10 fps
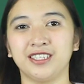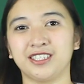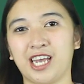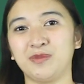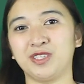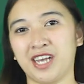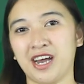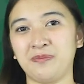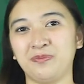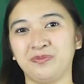Time is
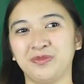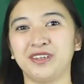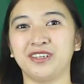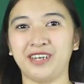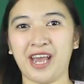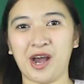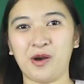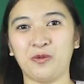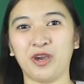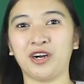up!
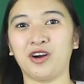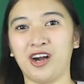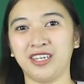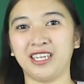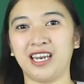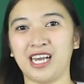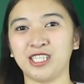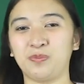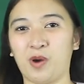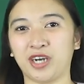Now we are on the
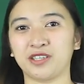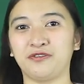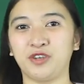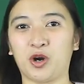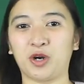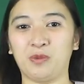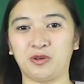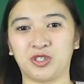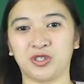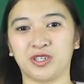last part of your
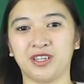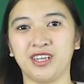module,